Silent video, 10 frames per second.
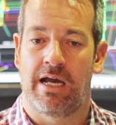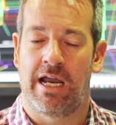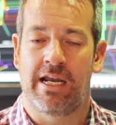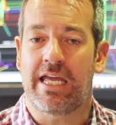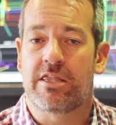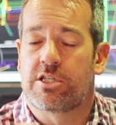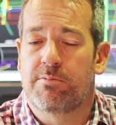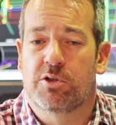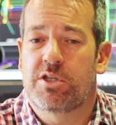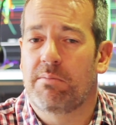and again, the
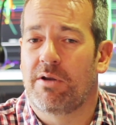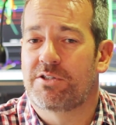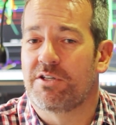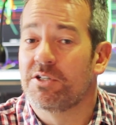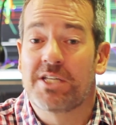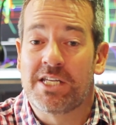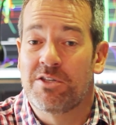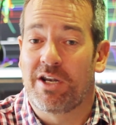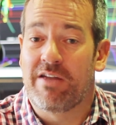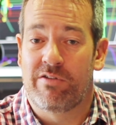small stop loss is
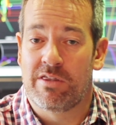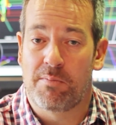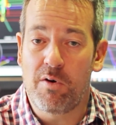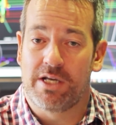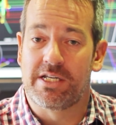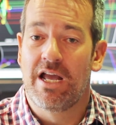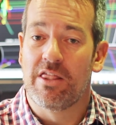not even the point.